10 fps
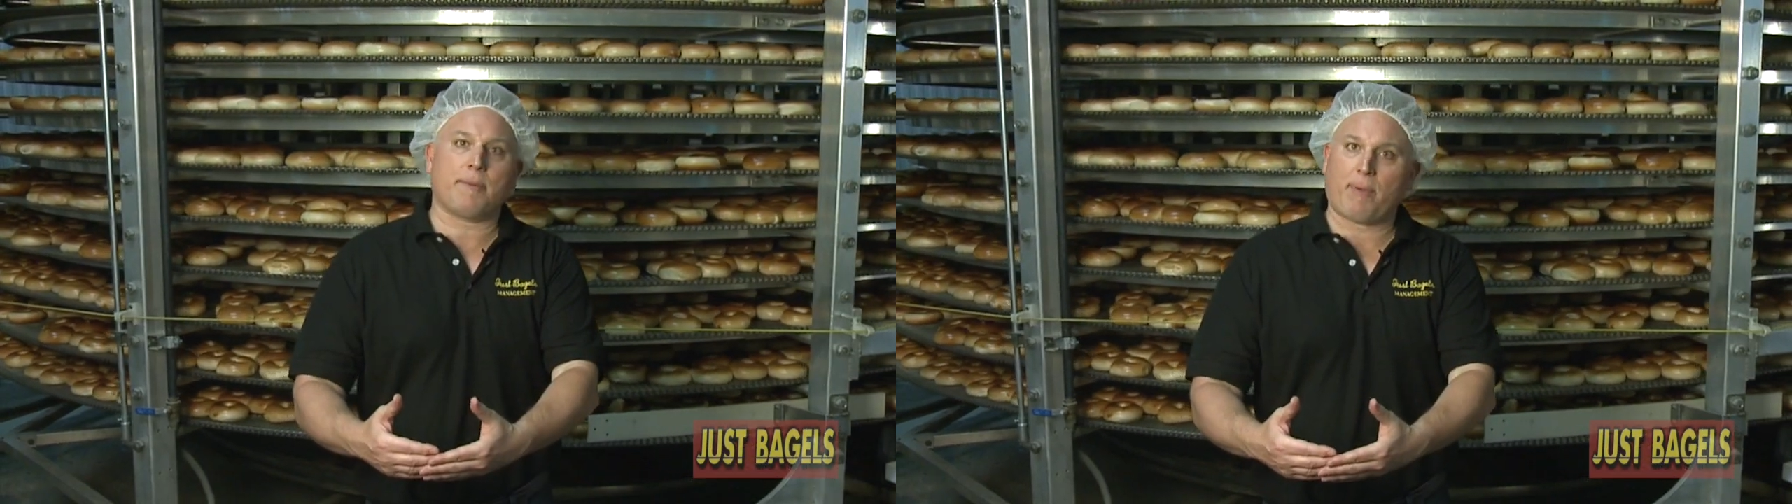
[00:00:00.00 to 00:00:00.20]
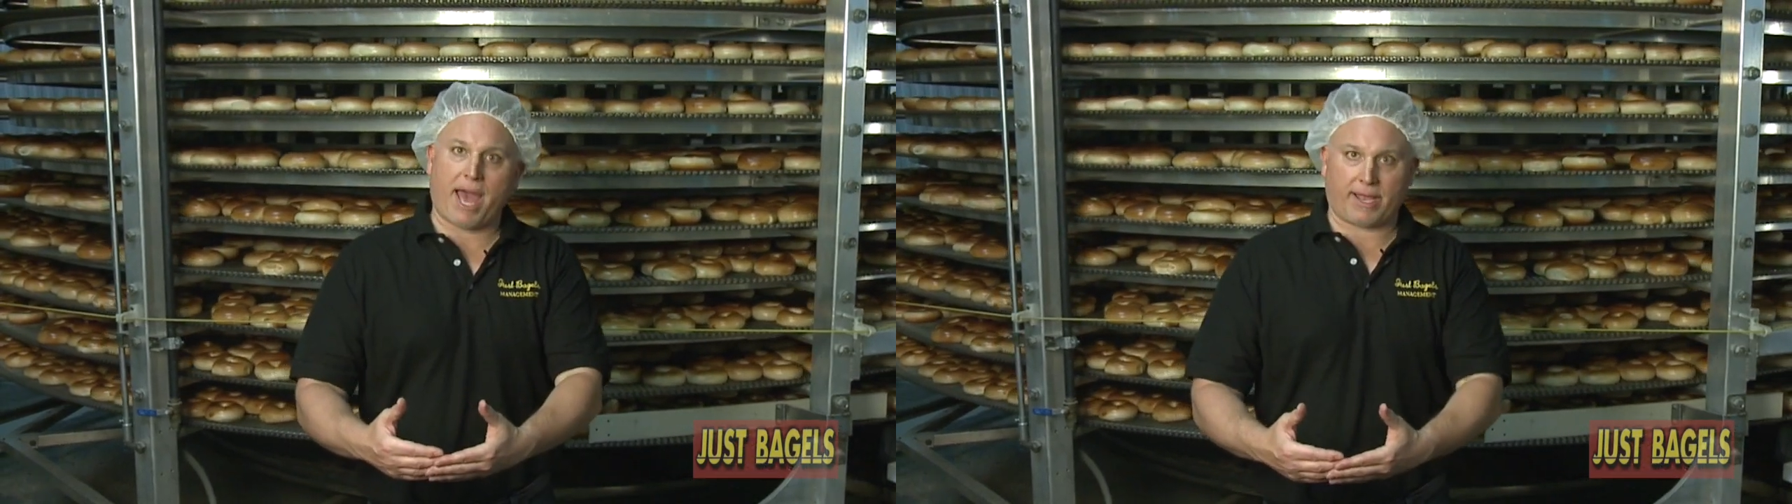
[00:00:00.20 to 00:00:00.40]

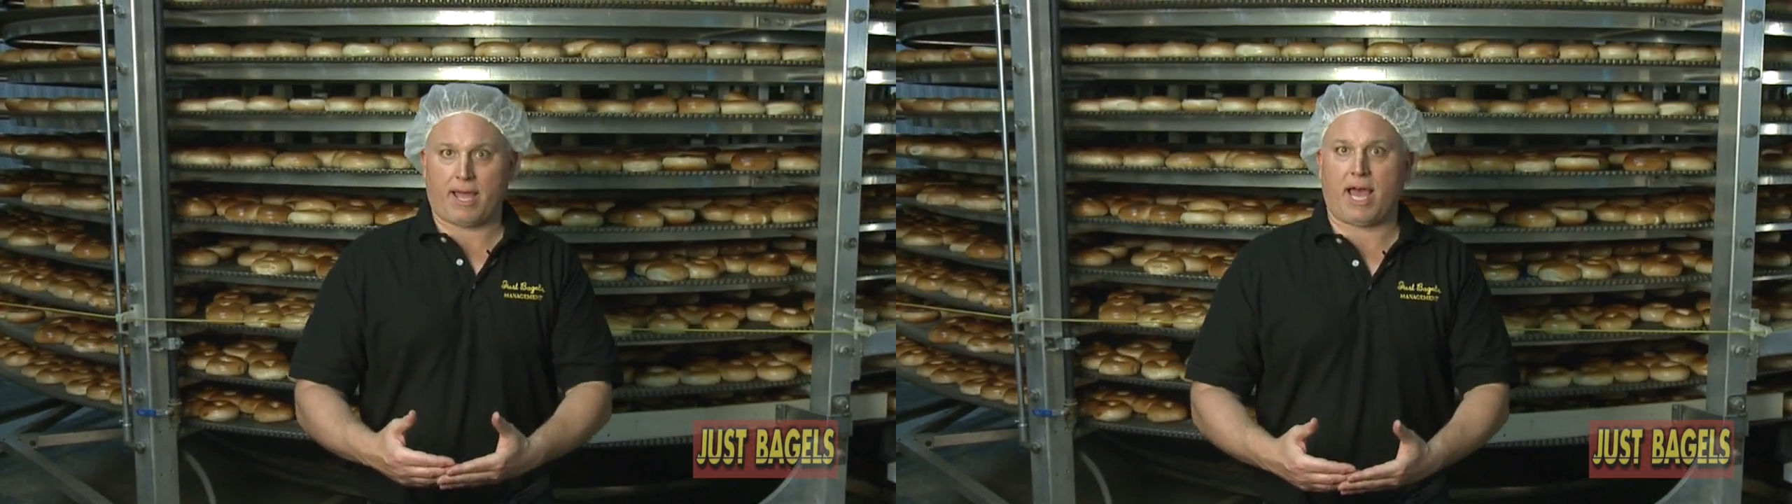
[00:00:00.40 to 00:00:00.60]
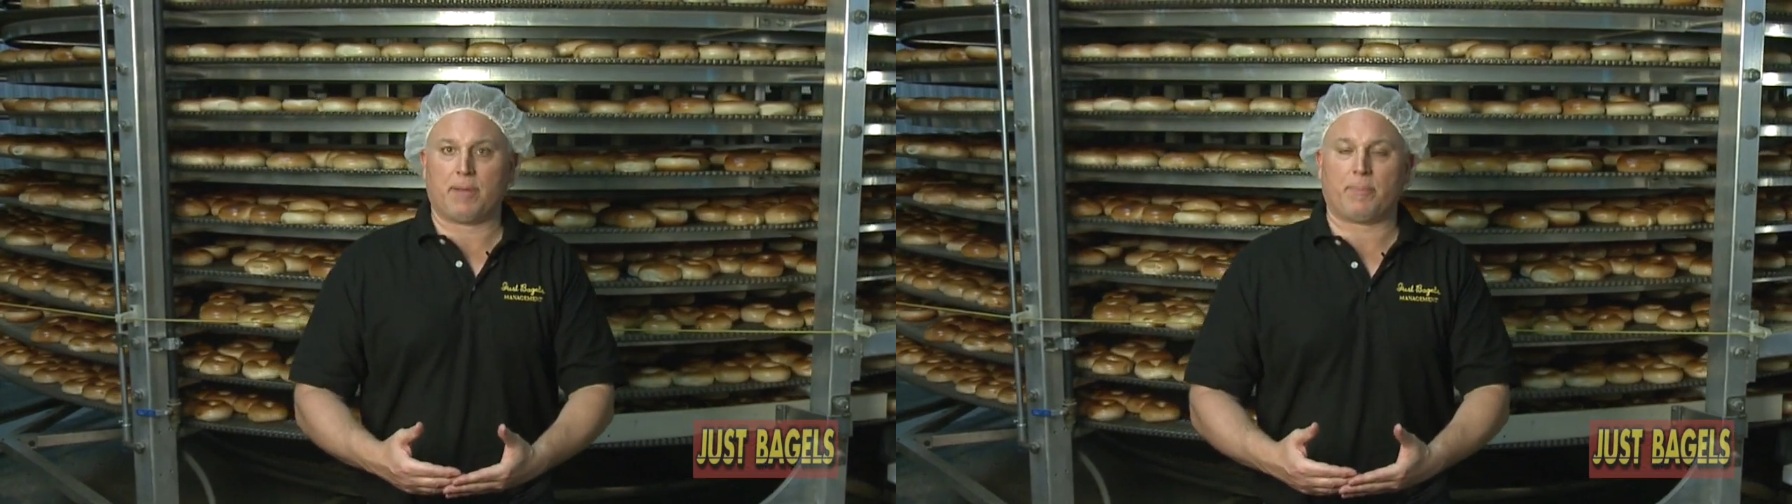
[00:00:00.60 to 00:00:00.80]
can't pack
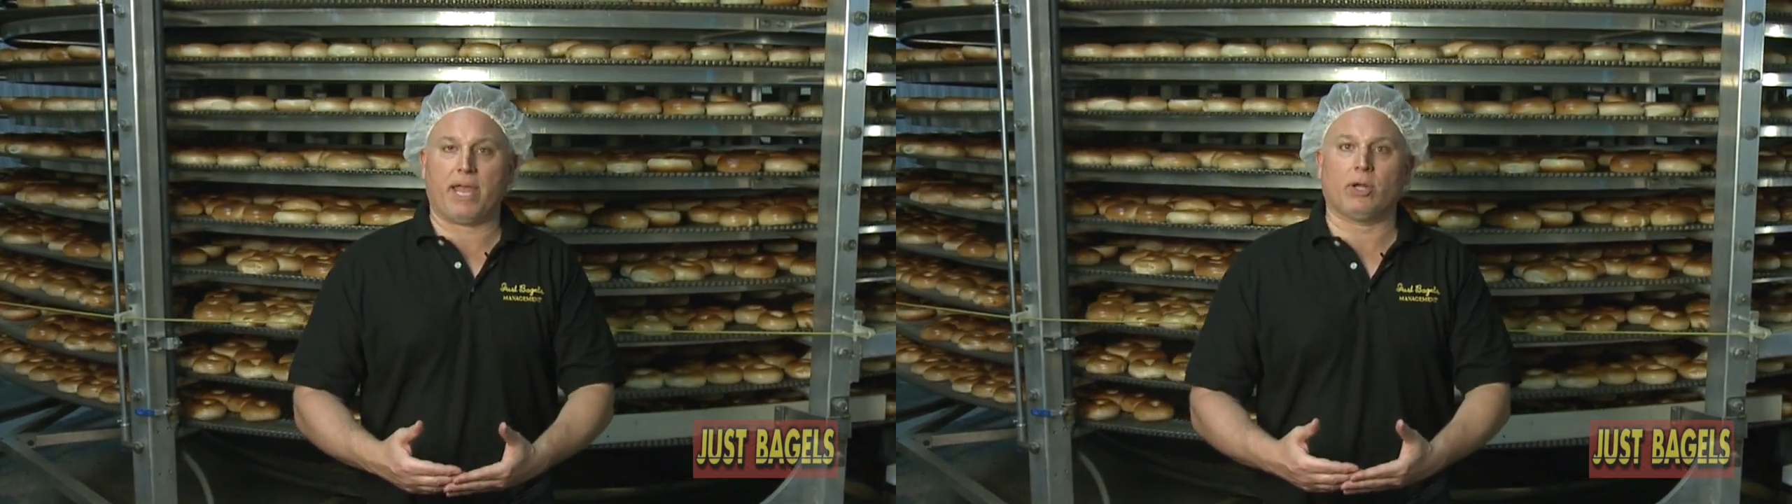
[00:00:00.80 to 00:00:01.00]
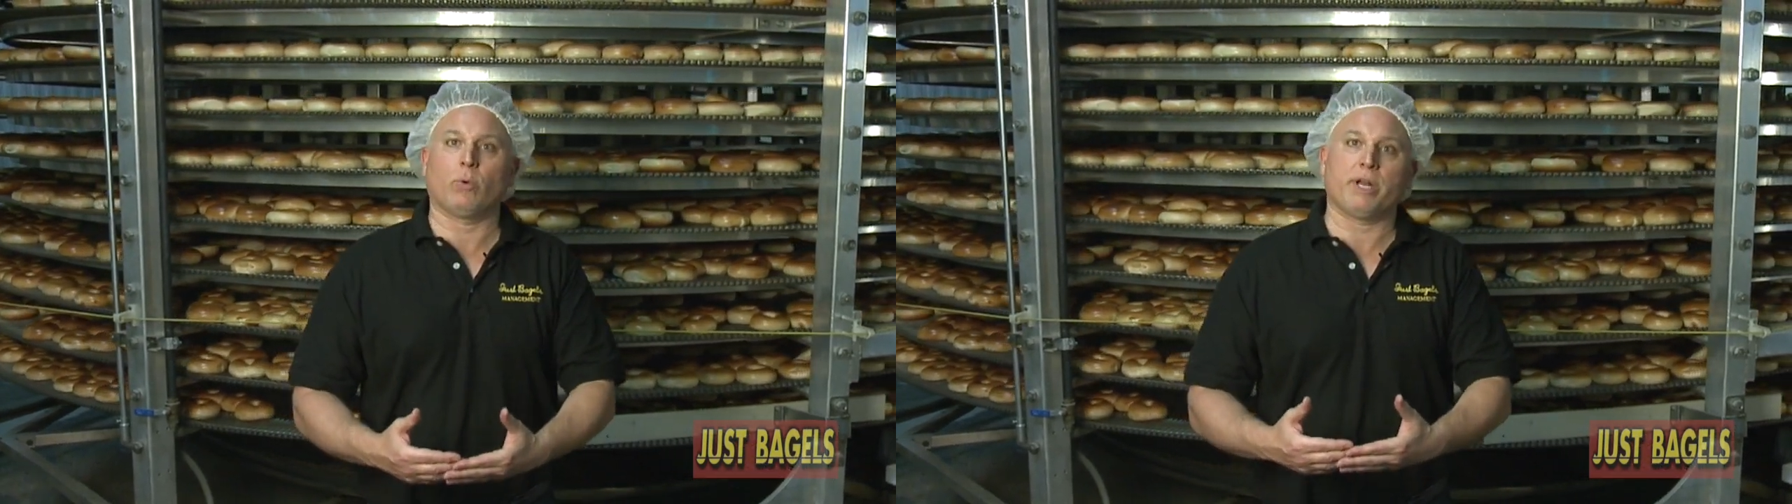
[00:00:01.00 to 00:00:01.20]
a hot bagel,